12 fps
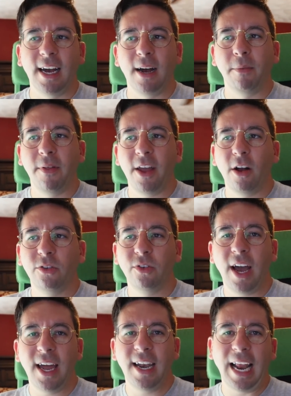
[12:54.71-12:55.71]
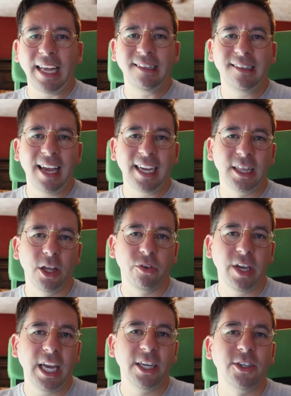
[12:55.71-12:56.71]
Um, but they also added a second
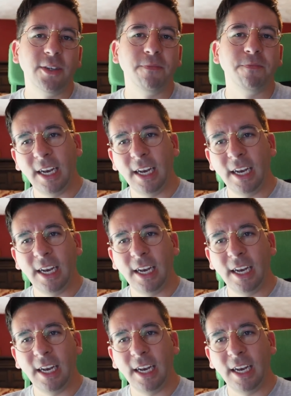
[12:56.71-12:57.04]
location,